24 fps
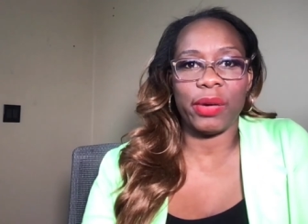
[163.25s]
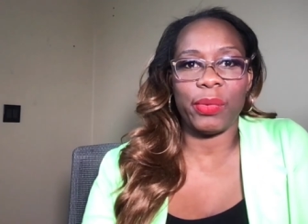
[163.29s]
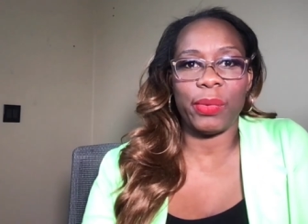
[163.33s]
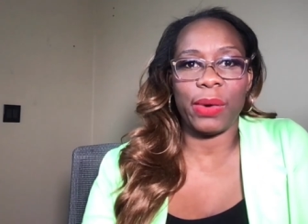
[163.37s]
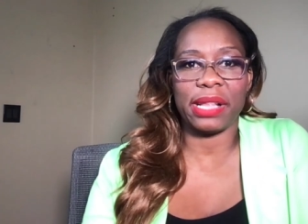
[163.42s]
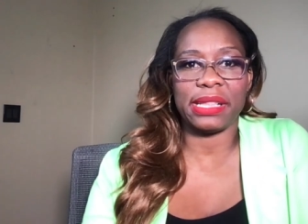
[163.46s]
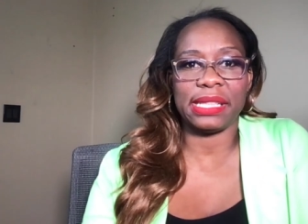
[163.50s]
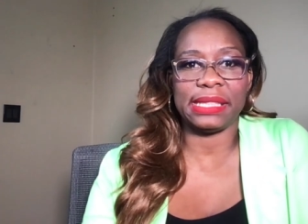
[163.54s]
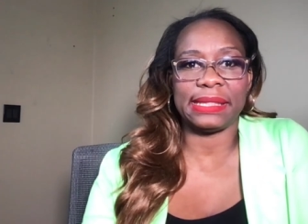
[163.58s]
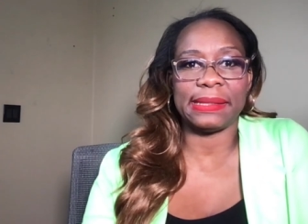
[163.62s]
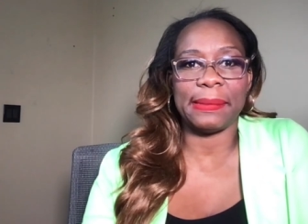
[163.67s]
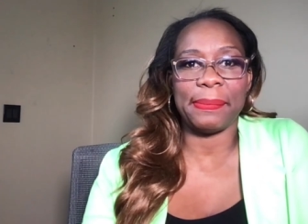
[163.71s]

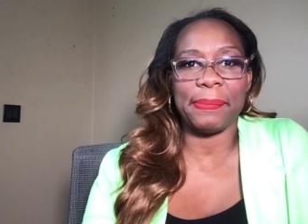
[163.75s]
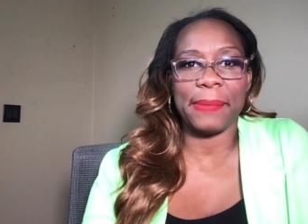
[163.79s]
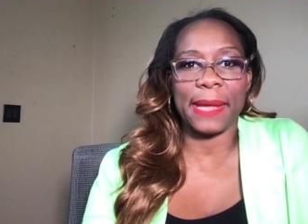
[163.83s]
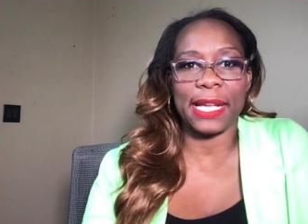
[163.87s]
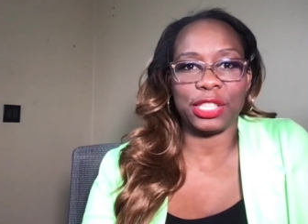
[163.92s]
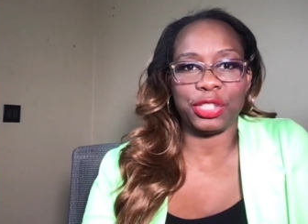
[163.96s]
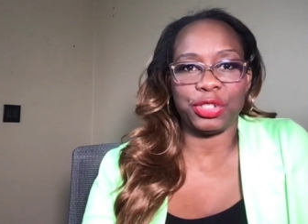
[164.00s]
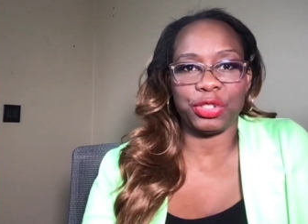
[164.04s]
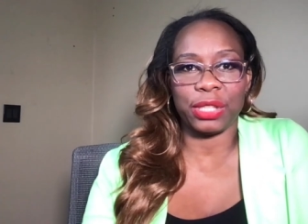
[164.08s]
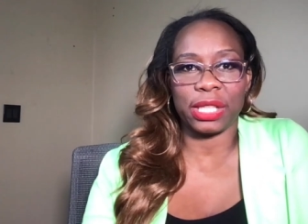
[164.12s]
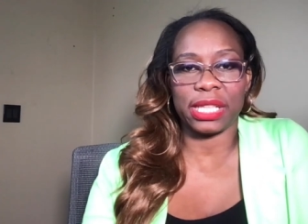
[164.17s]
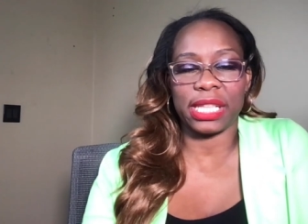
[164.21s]
What's the
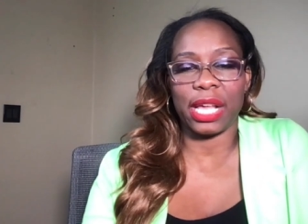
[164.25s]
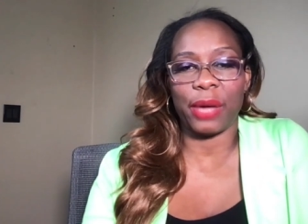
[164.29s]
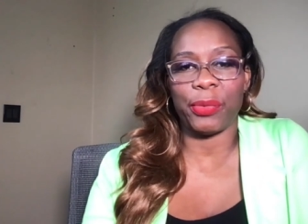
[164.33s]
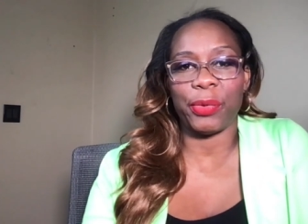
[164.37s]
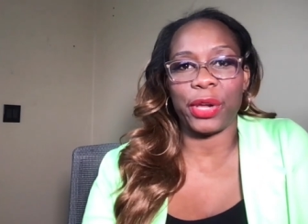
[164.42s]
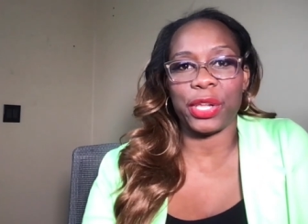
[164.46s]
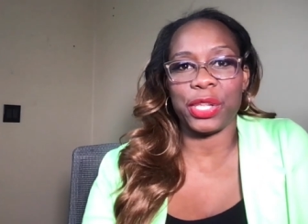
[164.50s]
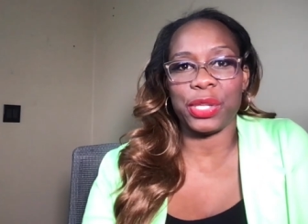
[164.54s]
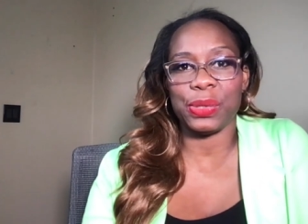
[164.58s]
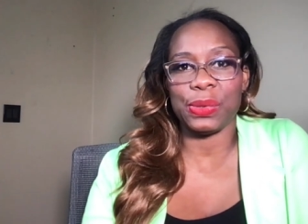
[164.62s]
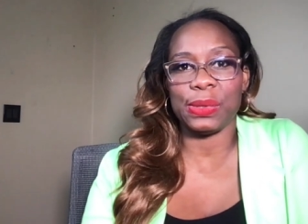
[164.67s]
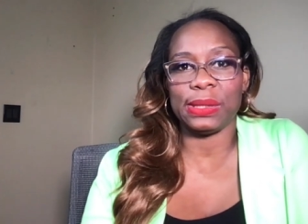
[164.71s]
metric that
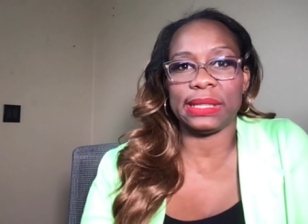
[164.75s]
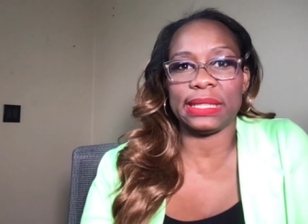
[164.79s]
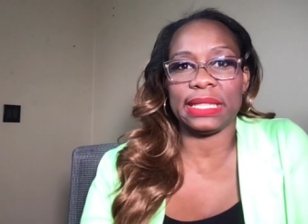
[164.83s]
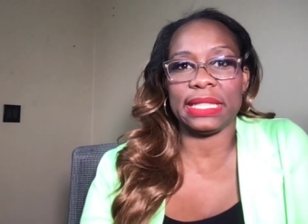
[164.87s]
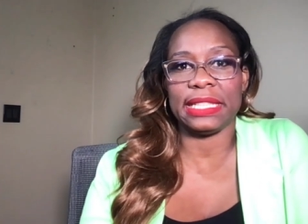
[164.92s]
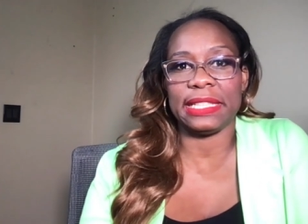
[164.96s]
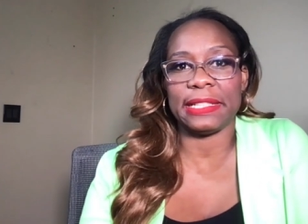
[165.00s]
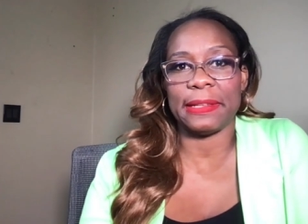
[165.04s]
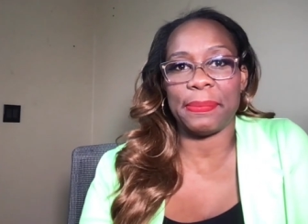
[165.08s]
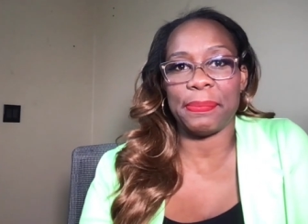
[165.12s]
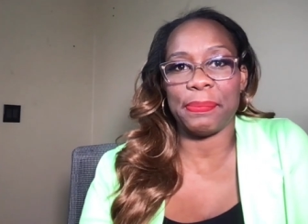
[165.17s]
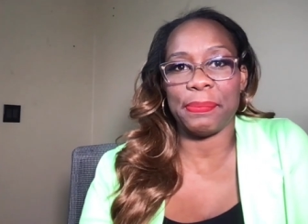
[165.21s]
we're using
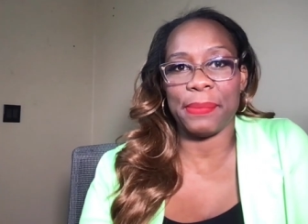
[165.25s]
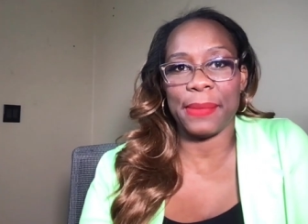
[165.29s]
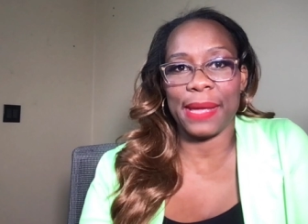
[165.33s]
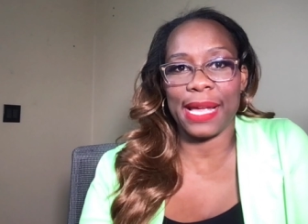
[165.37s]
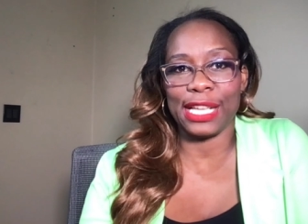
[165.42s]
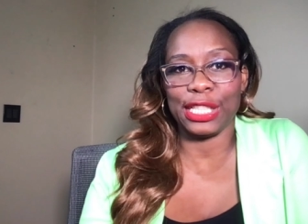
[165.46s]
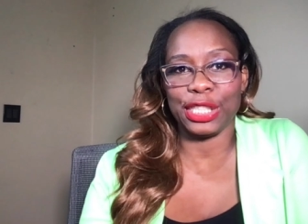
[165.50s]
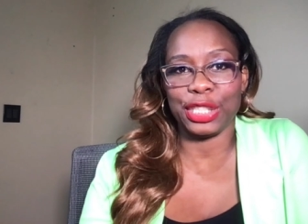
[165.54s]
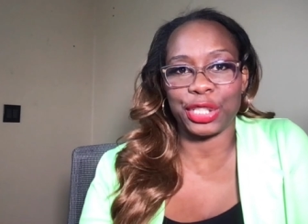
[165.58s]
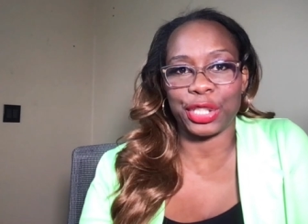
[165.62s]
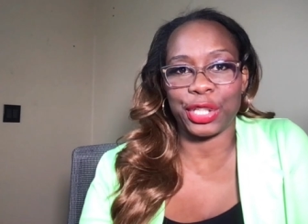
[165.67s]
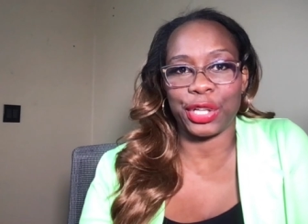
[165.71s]
to
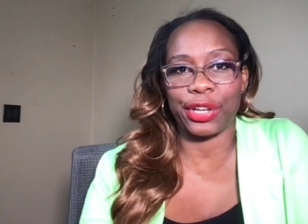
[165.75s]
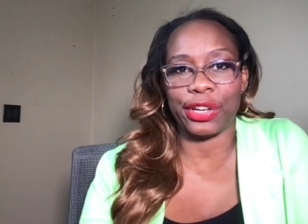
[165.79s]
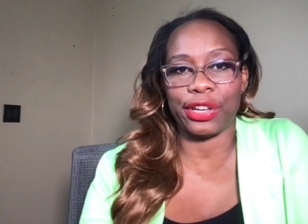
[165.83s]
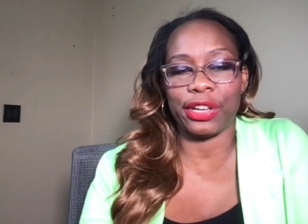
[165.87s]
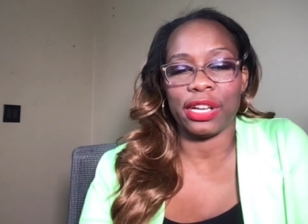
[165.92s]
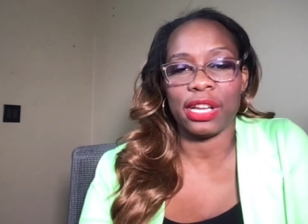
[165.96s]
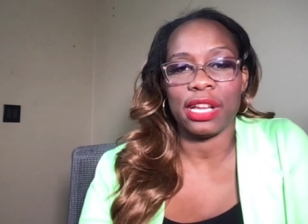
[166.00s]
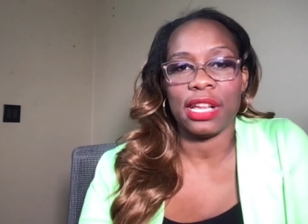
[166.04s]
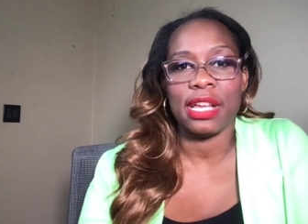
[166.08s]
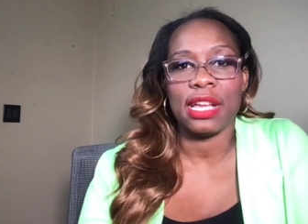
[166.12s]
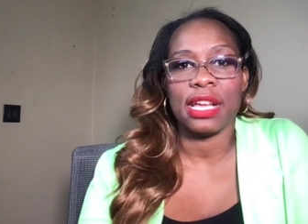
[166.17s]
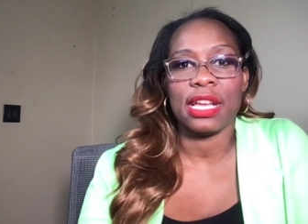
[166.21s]

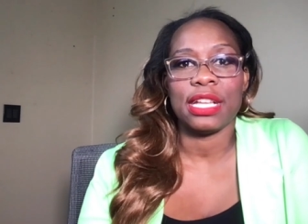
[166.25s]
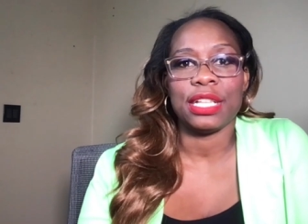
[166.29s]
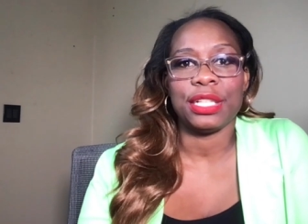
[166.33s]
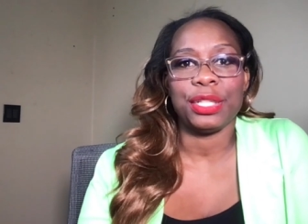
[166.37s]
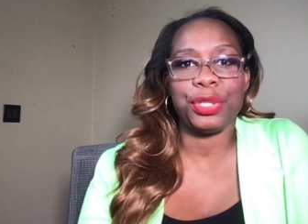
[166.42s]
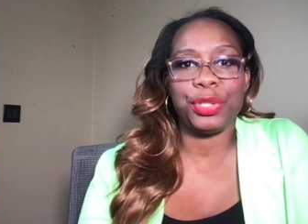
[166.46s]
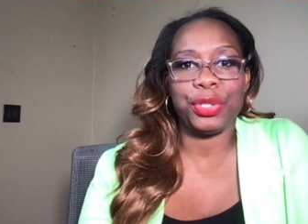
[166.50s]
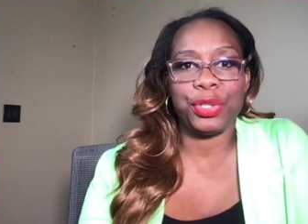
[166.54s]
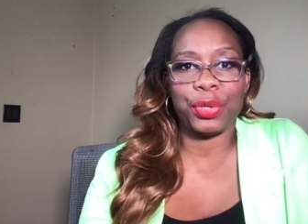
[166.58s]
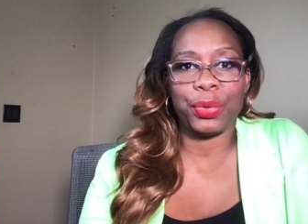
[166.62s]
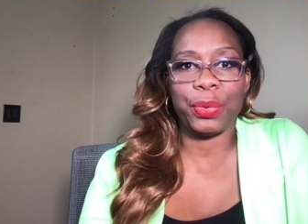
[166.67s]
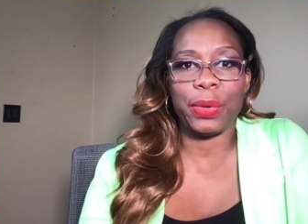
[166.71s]
measure
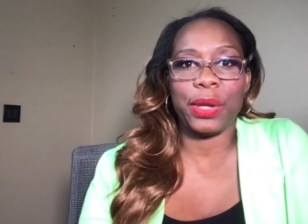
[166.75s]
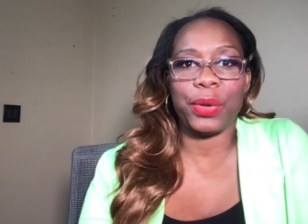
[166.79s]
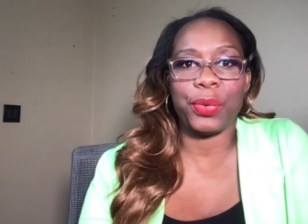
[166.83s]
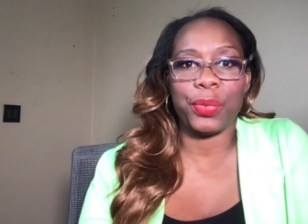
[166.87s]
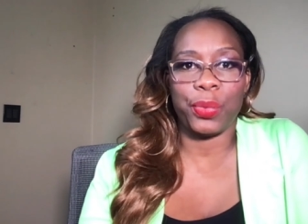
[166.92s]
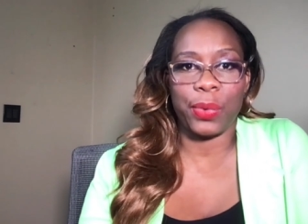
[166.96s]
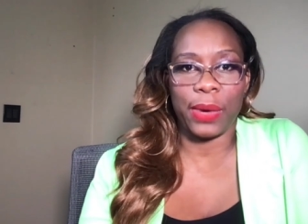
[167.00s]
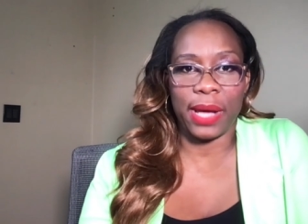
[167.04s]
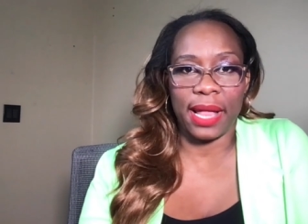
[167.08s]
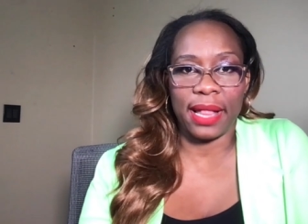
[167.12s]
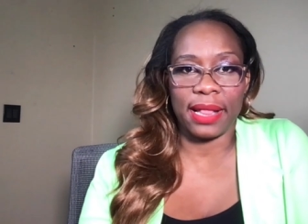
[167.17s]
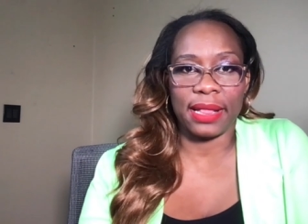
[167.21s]
doing
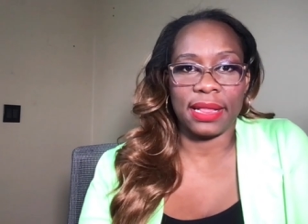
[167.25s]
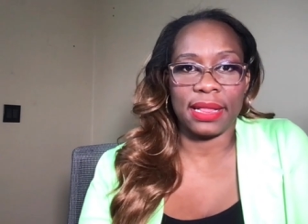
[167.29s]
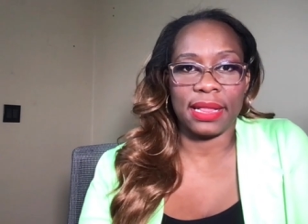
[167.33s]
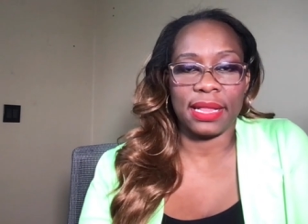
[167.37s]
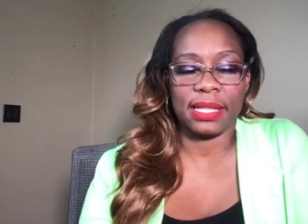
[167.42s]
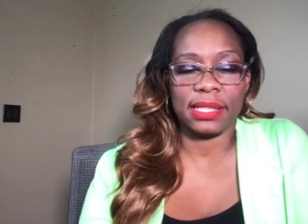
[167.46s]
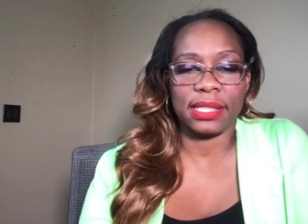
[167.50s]
well?